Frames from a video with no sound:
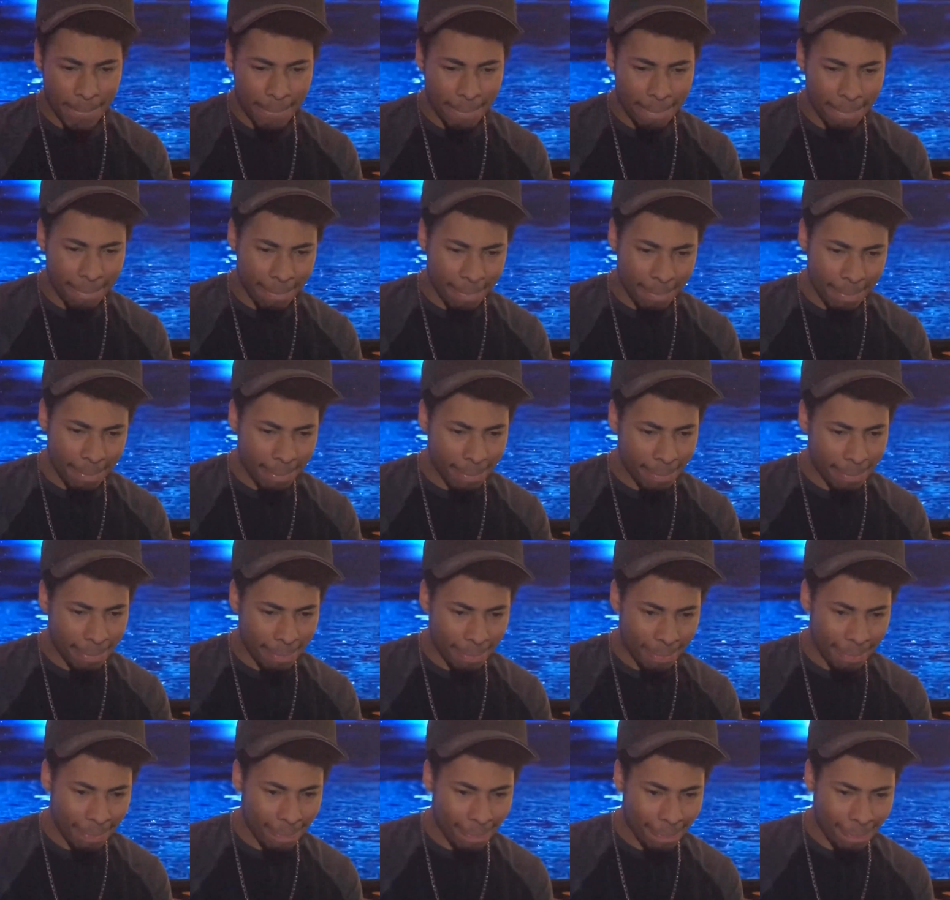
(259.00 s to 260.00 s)

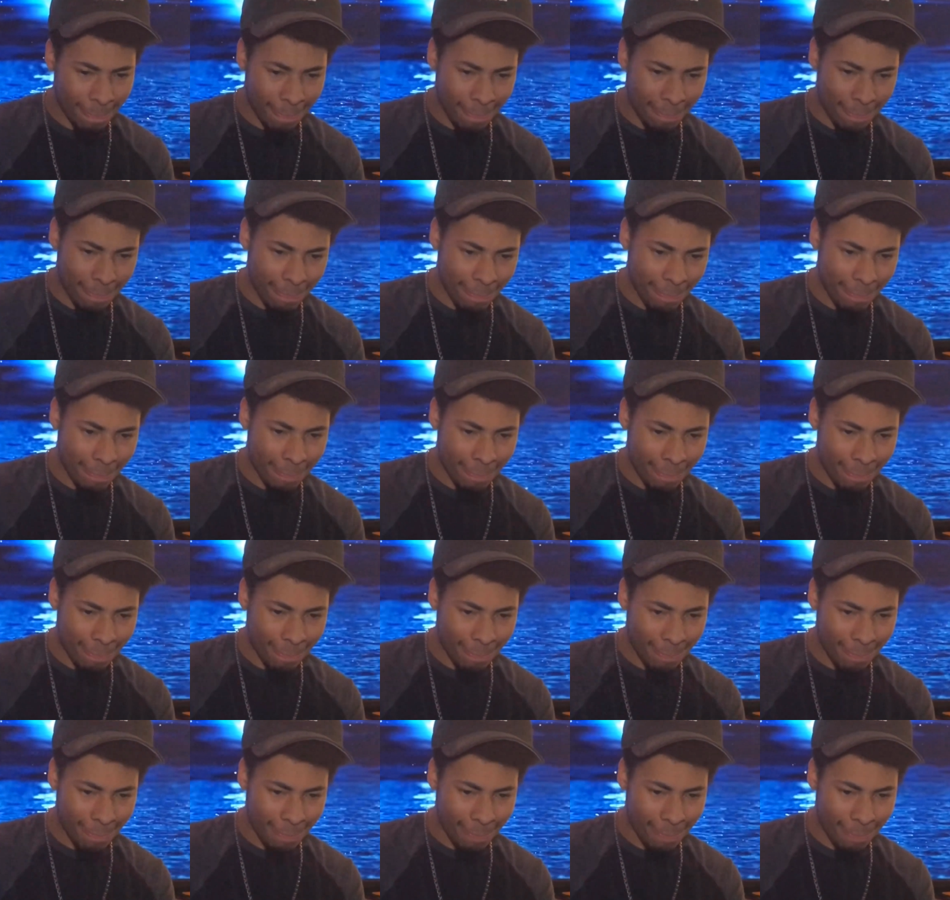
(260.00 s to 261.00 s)

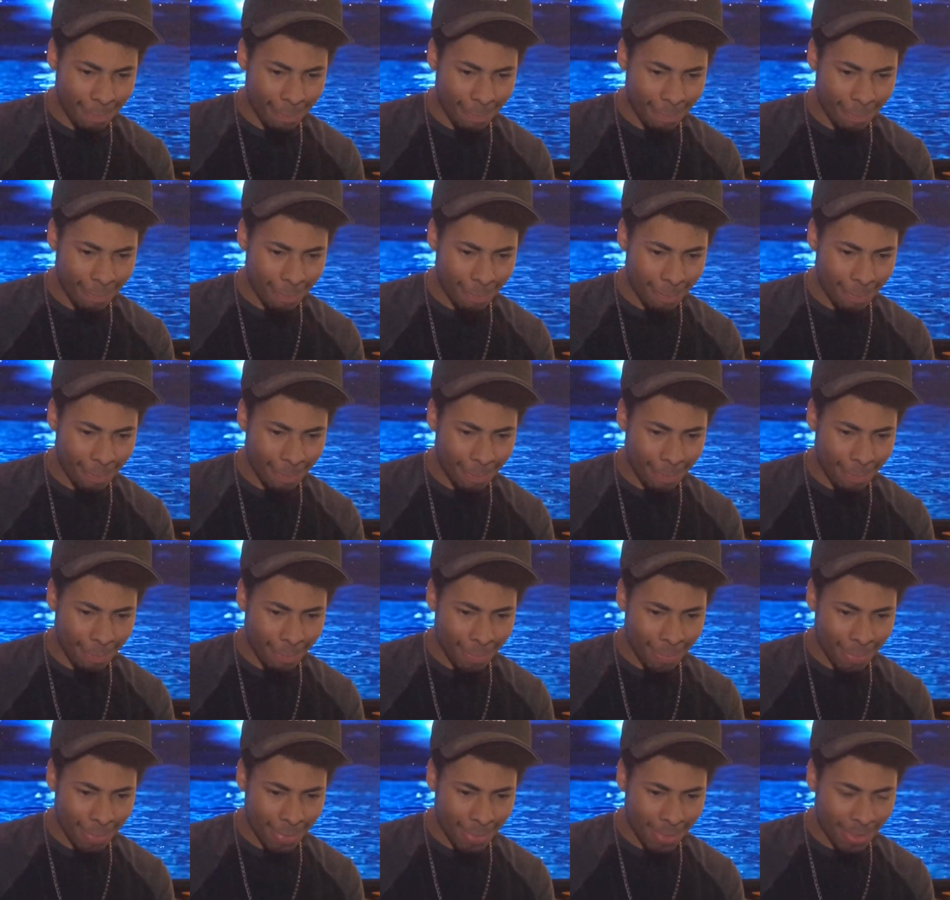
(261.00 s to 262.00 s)

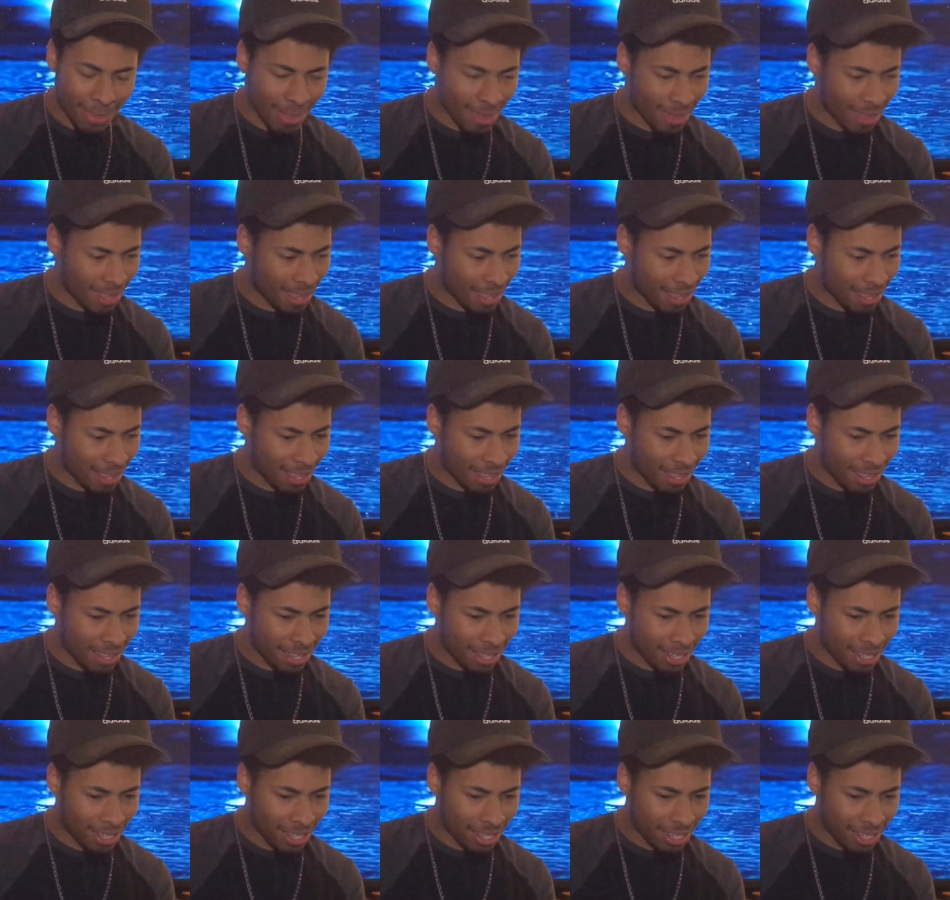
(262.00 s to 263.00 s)

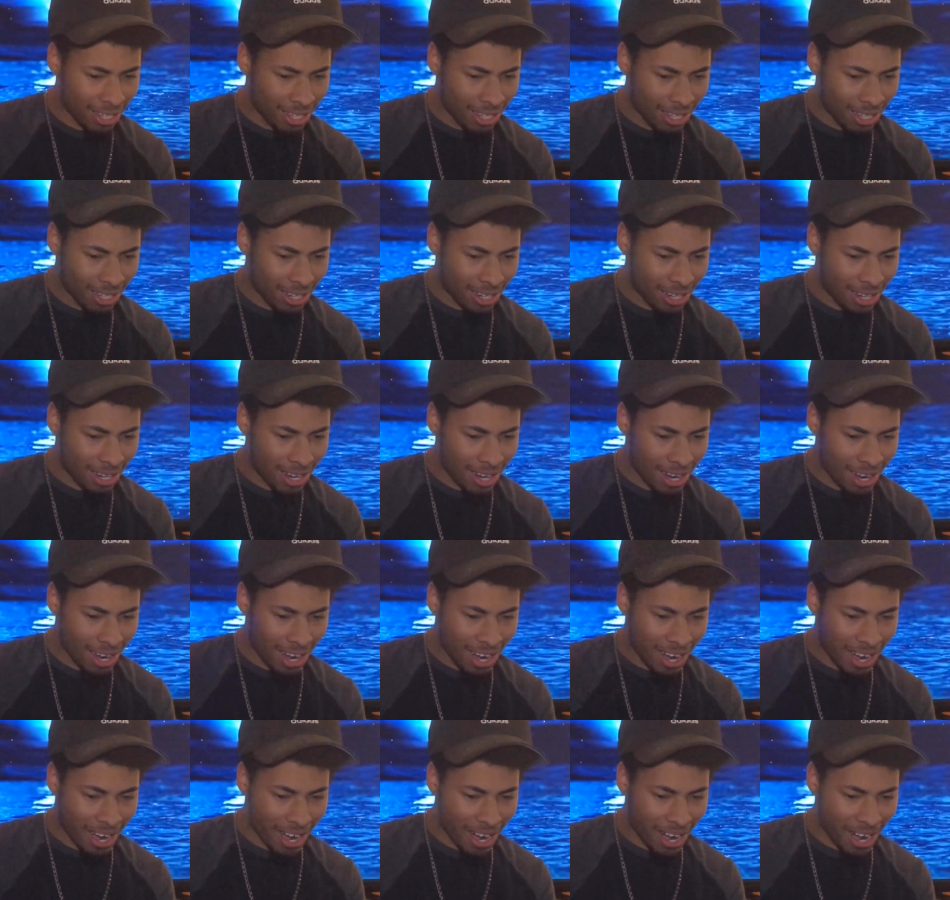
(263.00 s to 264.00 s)

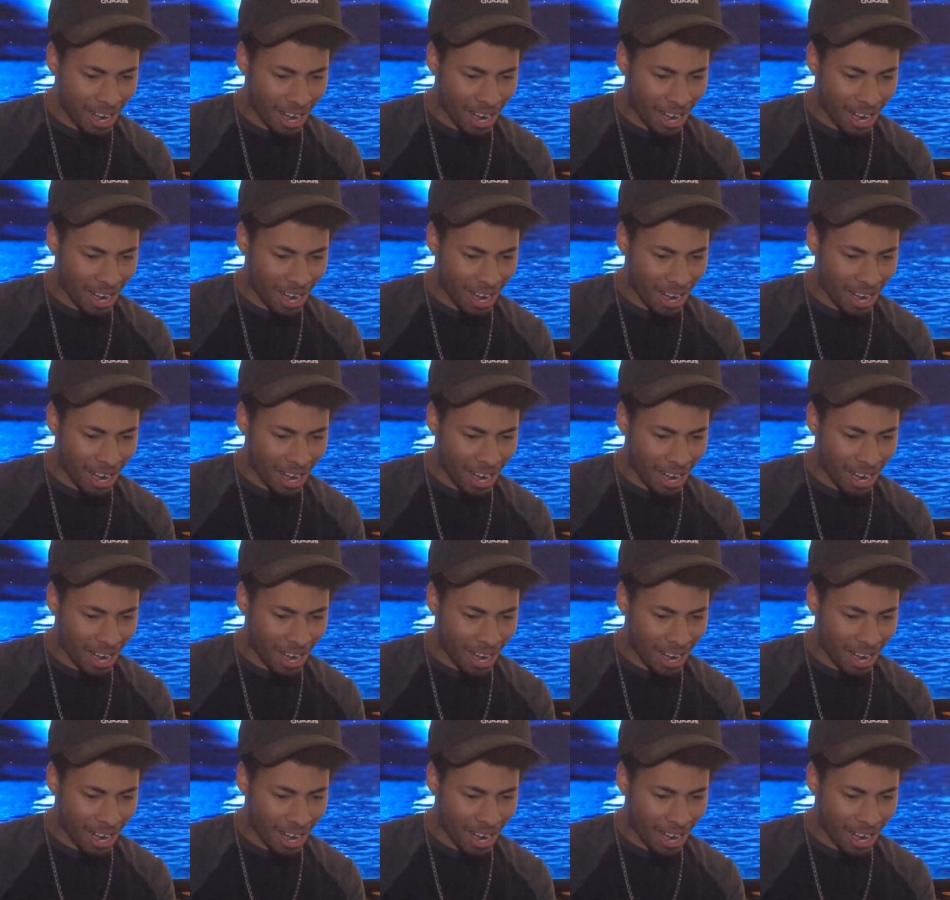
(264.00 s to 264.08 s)
(silence)